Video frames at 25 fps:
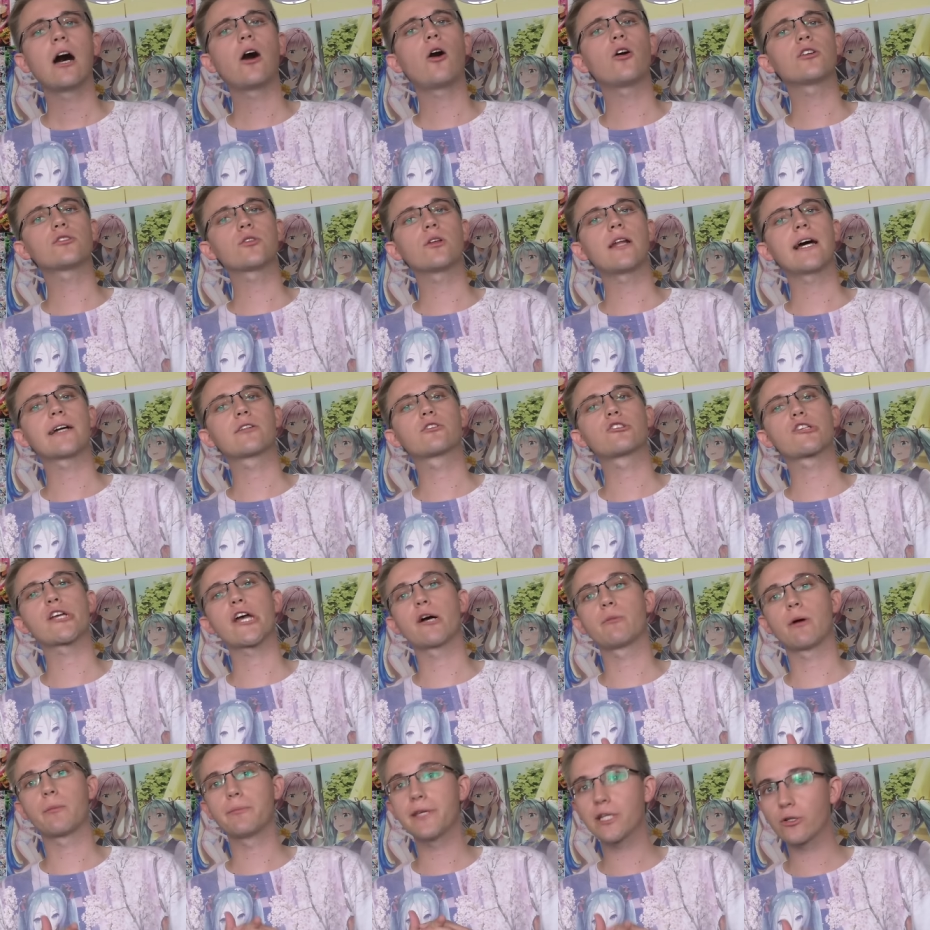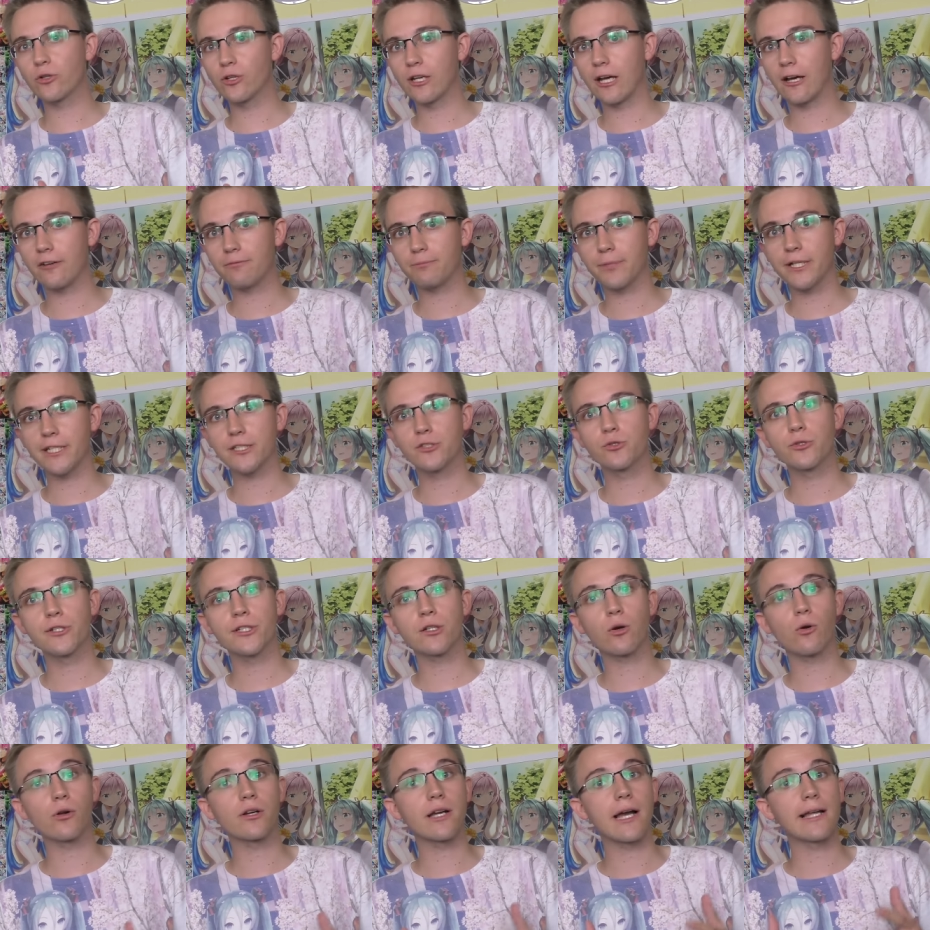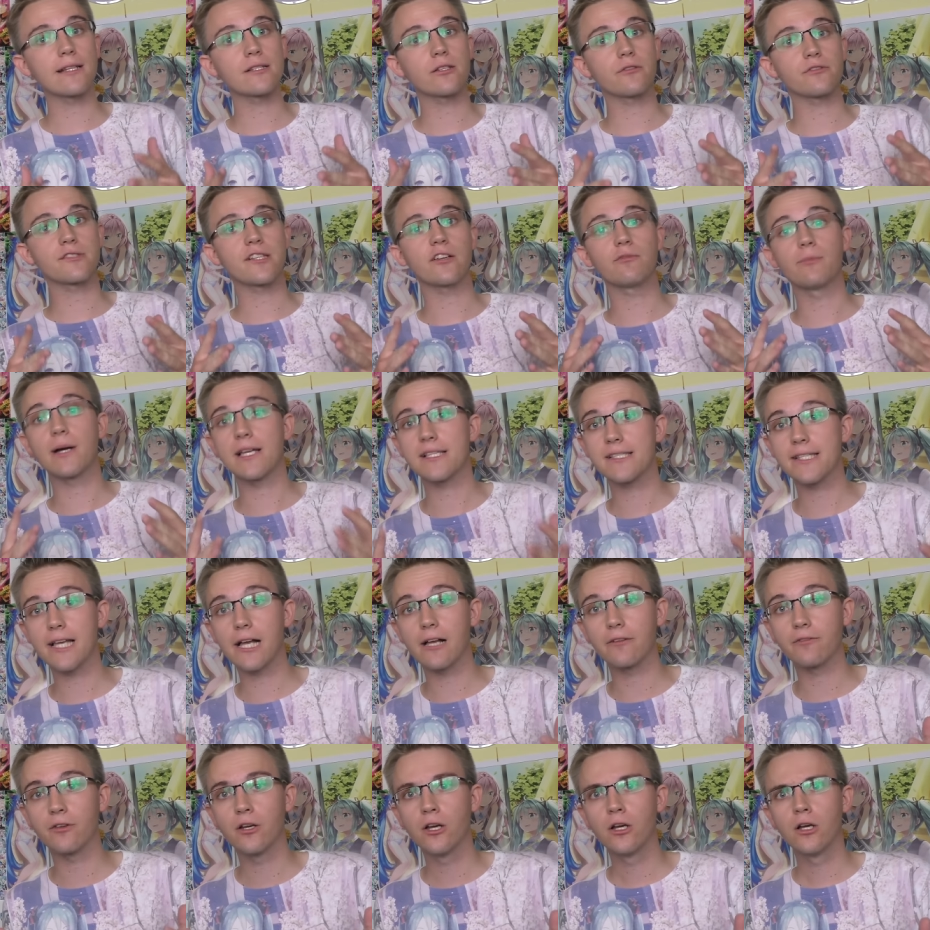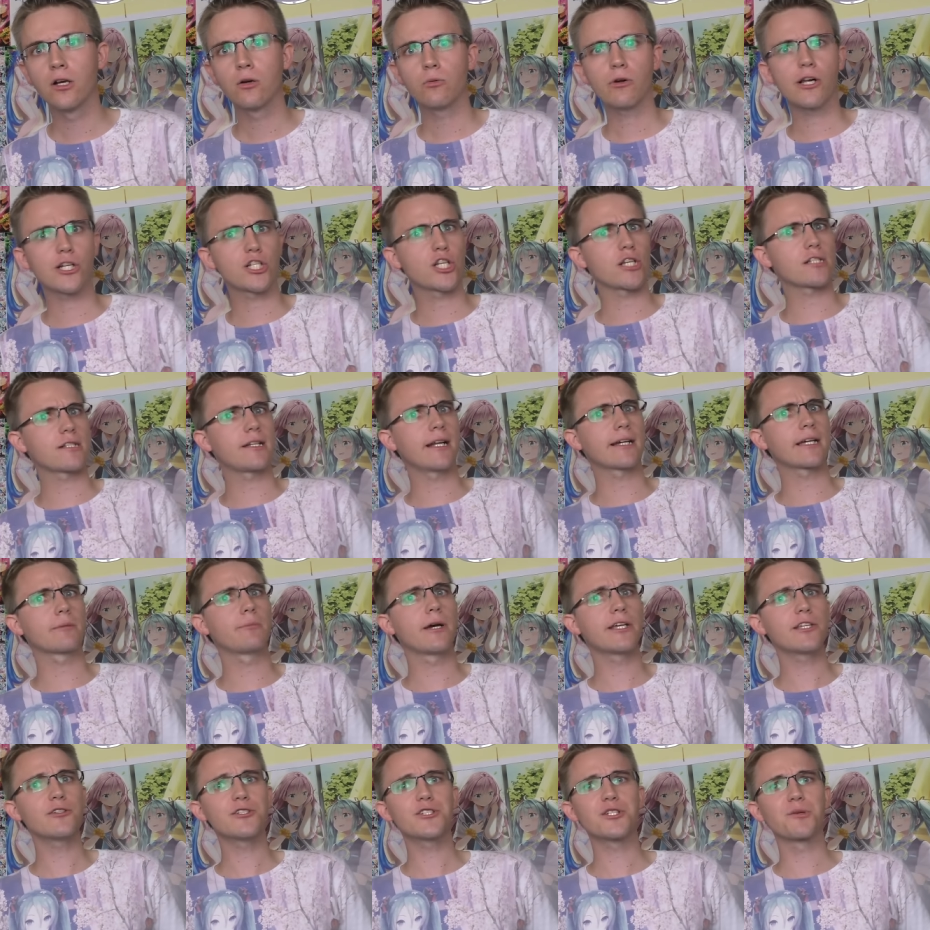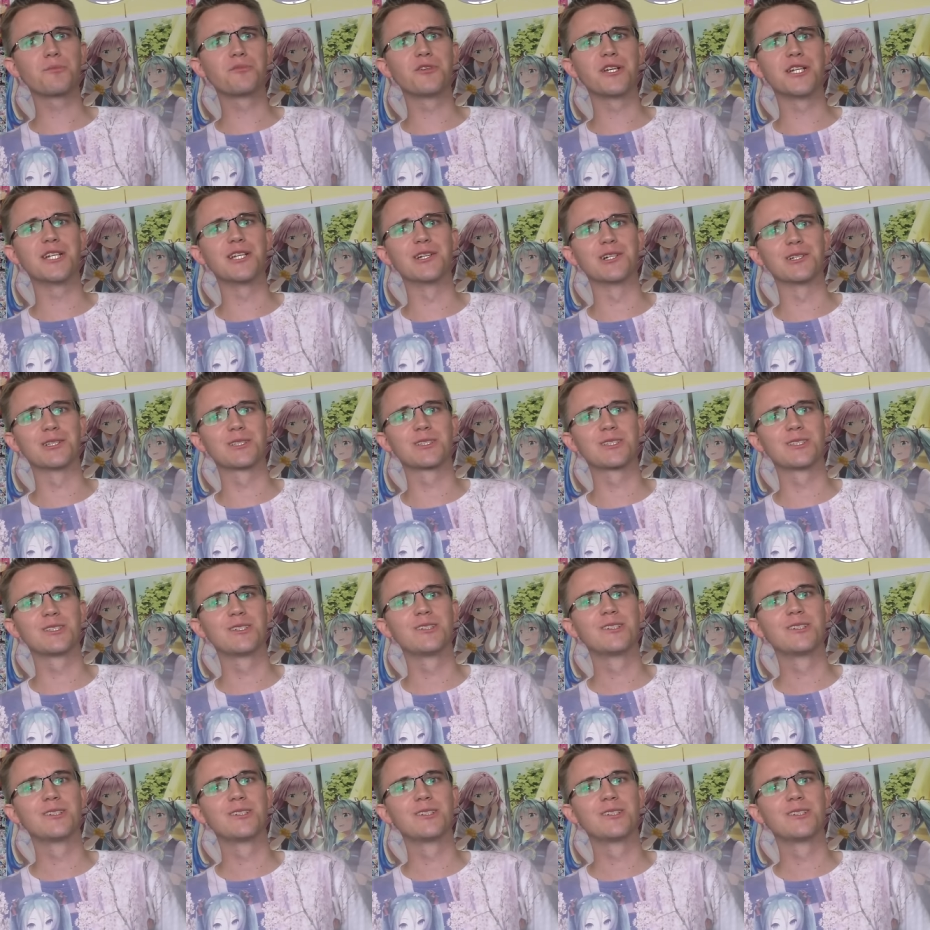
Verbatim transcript: I also like to share my Miku love by doing all kinds of stuff myself. Well, just like in my YouTube videos.